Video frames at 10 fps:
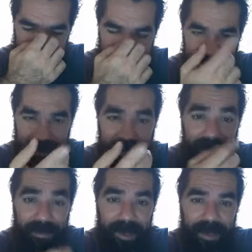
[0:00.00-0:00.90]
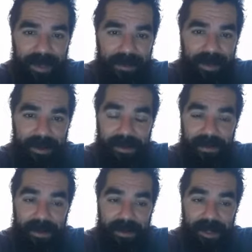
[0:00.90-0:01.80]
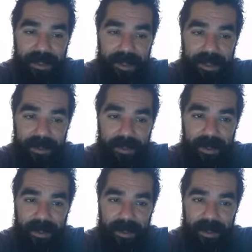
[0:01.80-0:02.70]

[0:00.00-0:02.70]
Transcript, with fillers: sometimes I rant and I'm like, what the fuck was I talking about?